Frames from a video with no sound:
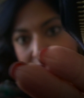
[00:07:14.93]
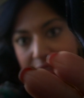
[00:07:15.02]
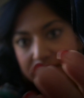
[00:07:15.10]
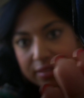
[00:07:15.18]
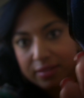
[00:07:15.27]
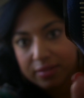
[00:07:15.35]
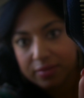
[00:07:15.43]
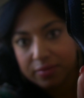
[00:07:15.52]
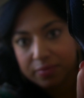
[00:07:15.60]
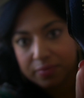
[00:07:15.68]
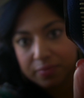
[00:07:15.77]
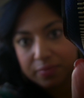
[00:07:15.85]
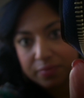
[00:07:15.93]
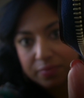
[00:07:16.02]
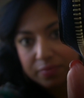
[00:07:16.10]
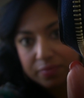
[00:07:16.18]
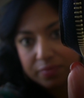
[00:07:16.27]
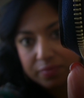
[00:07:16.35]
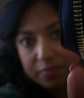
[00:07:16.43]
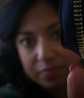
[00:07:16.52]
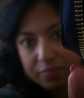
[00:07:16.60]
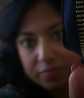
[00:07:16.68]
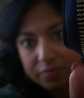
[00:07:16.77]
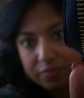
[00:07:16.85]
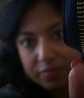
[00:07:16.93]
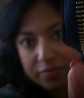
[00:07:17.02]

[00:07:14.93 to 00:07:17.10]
(silence)